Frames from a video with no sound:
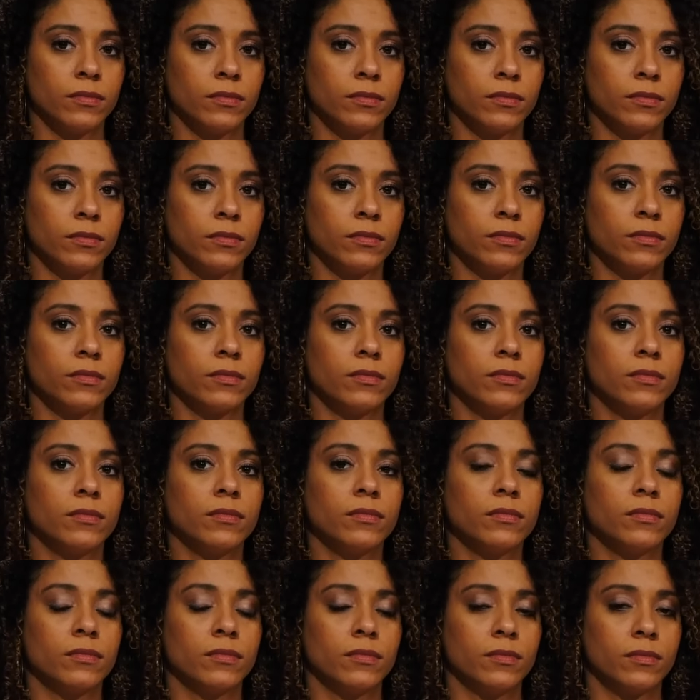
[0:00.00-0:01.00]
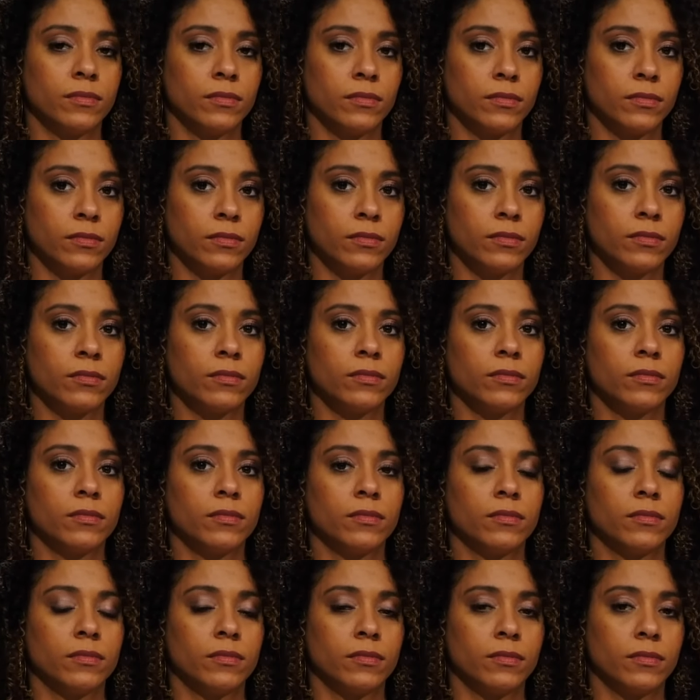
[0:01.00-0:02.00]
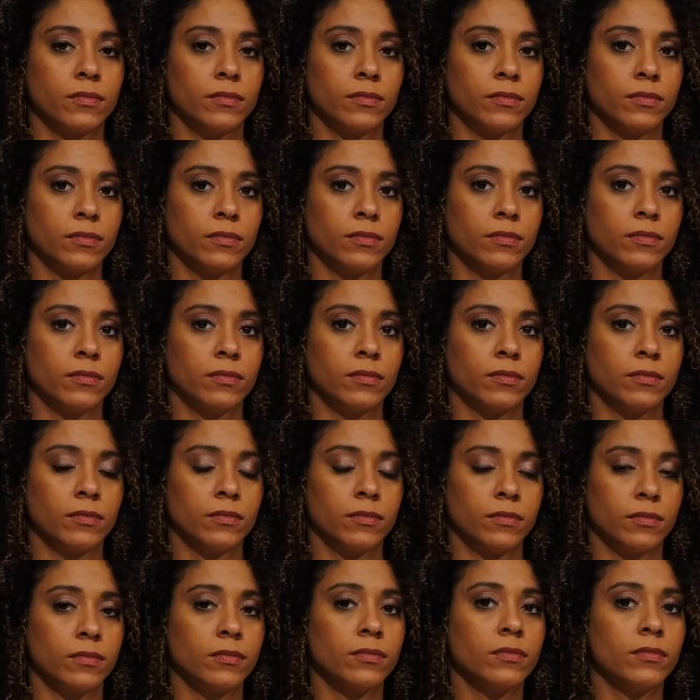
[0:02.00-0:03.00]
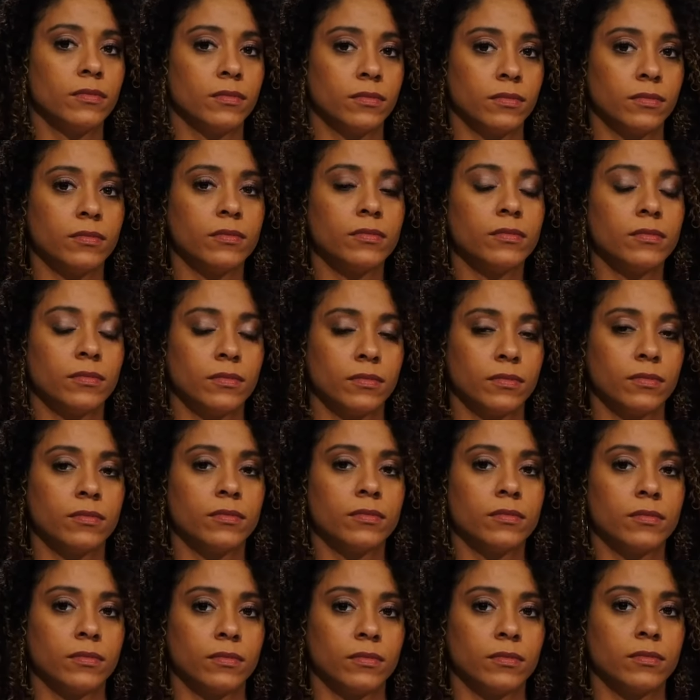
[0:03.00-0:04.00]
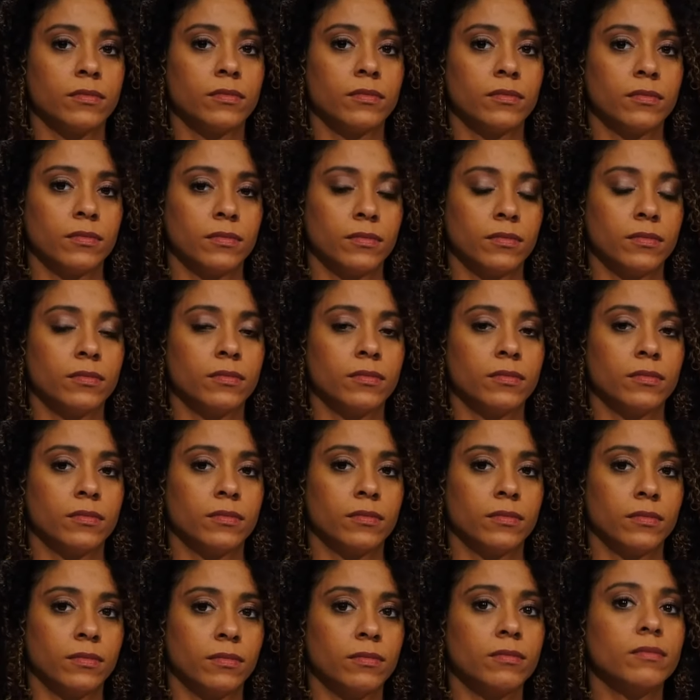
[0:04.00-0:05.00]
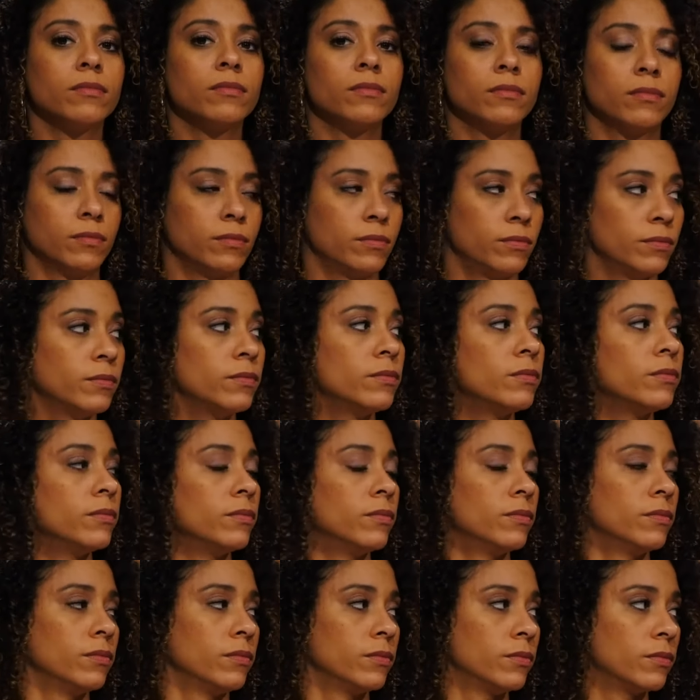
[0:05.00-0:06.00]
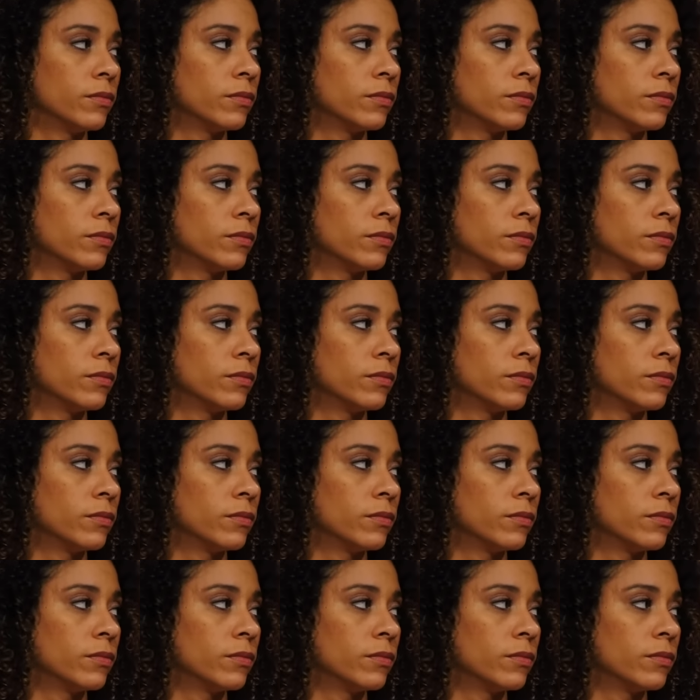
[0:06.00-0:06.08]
(not speaking)